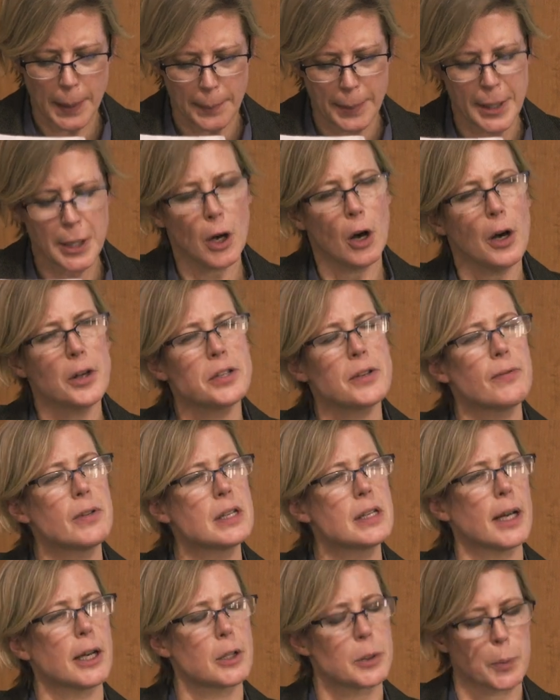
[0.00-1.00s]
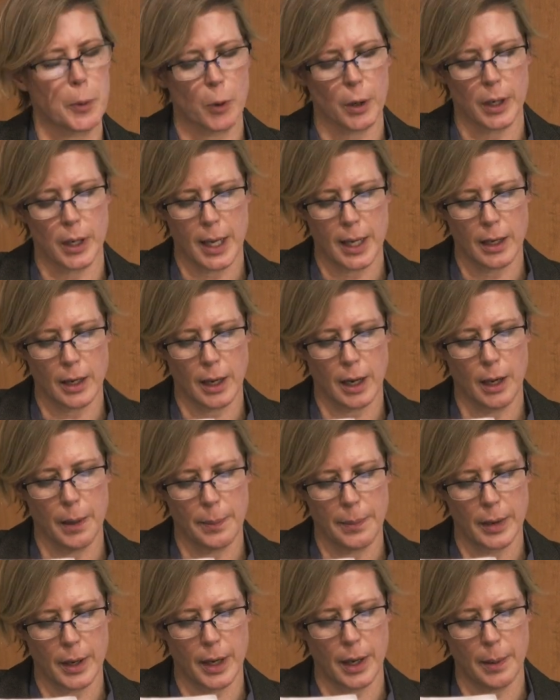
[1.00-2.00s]
because of these export and
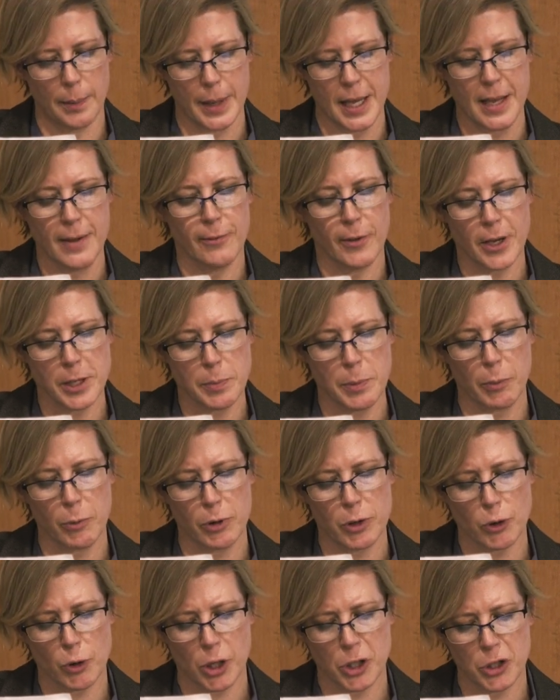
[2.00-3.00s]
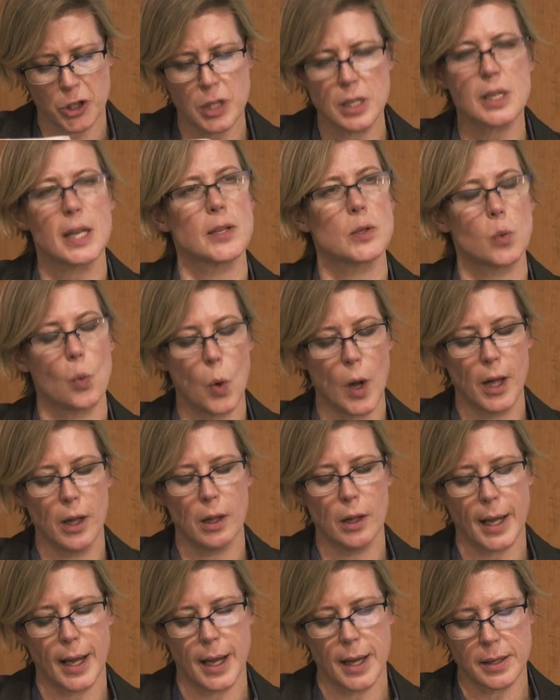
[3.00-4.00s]
investment restrictions, as
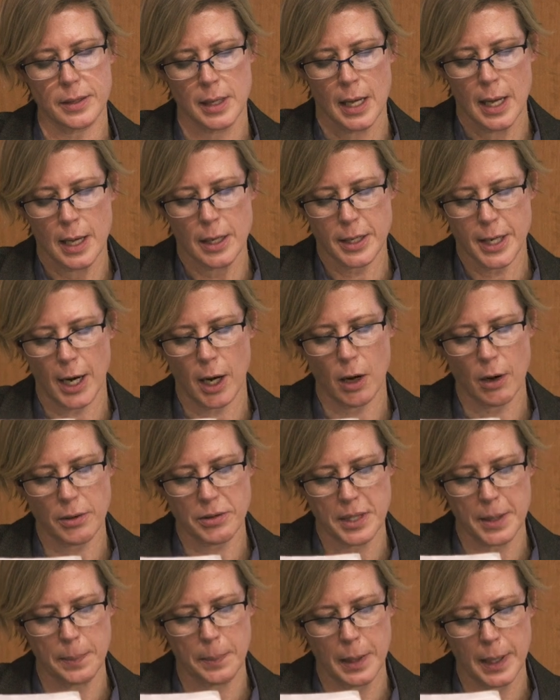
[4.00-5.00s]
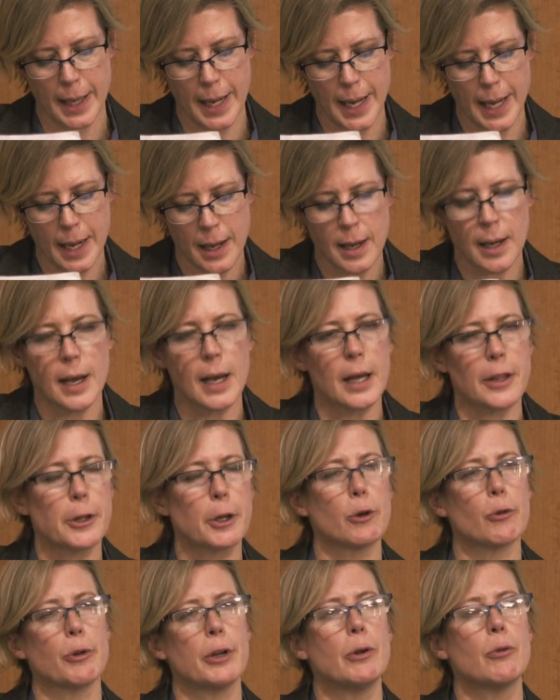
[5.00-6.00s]
well as tariffs in play,
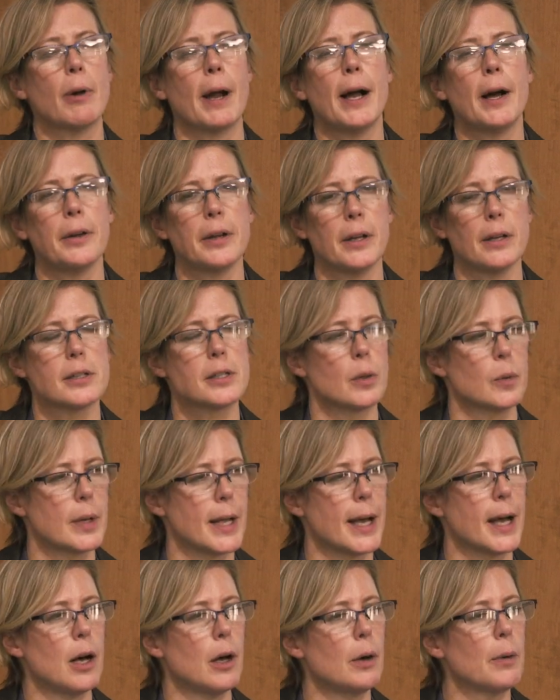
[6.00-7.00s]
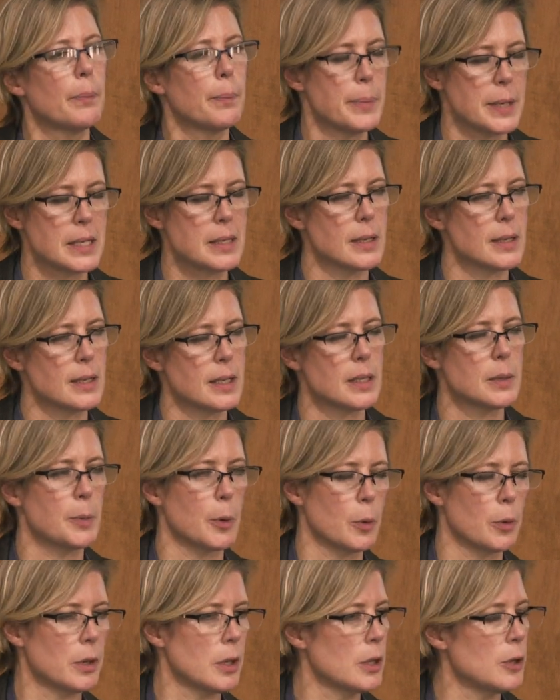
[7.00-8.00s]
they're rerouted. So now businesses,
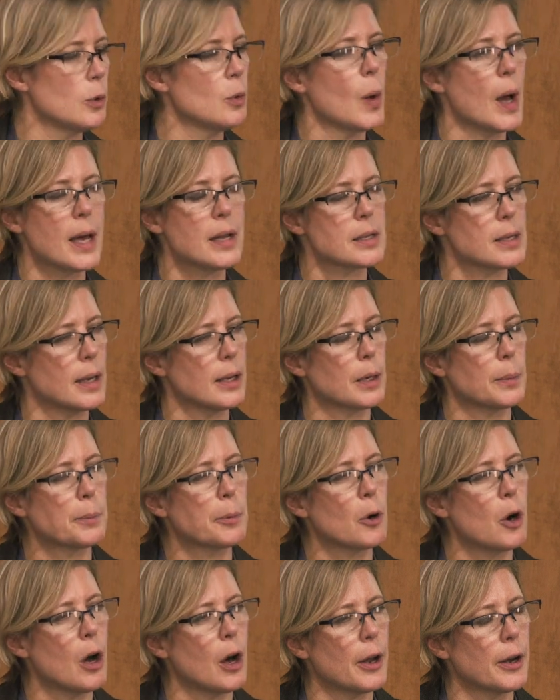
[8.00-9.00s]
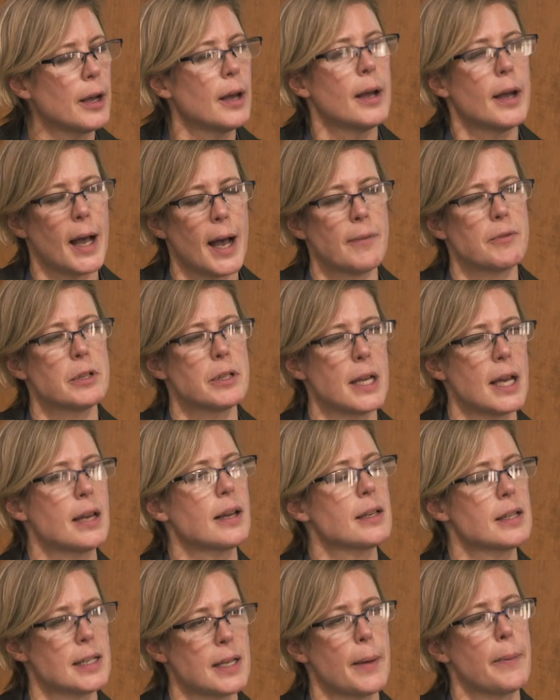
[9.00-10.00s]
both the U.S. and abroad, have to
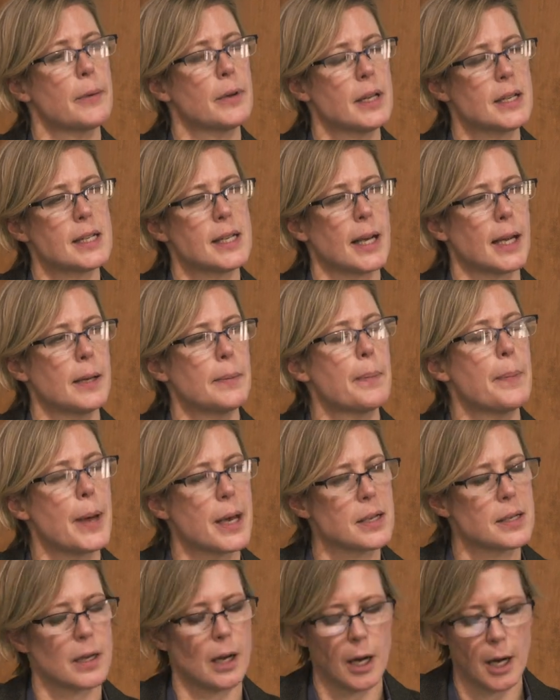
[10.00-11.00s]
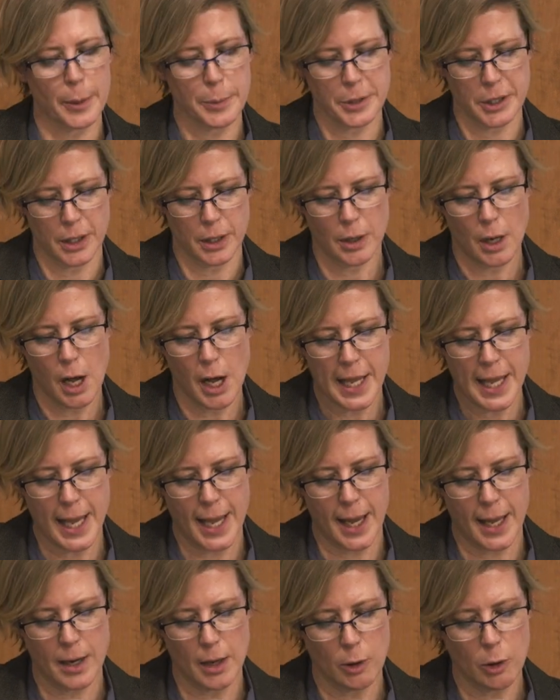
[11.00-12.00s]
take a second best option.
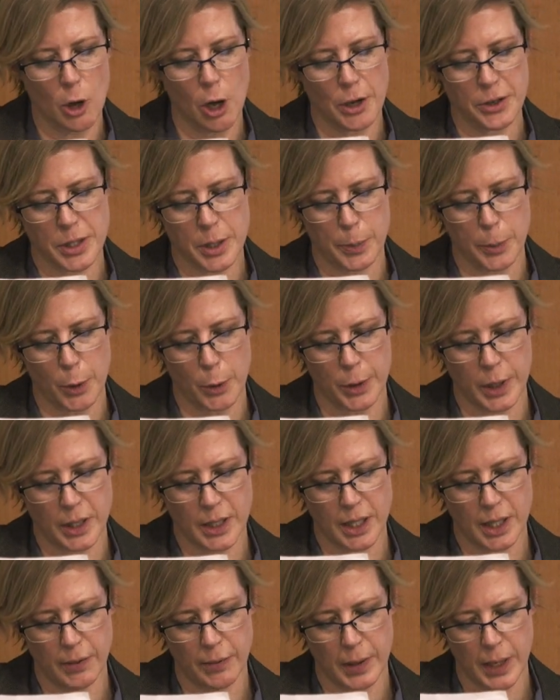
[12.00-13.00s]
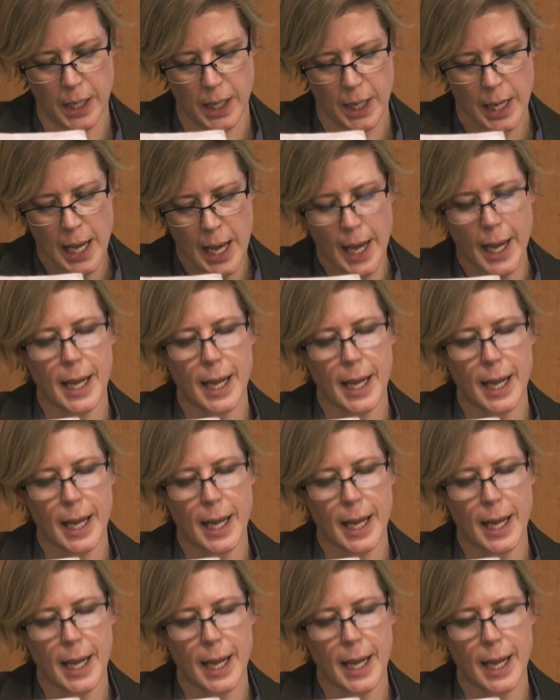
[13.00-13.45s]
Again, loss to productivity.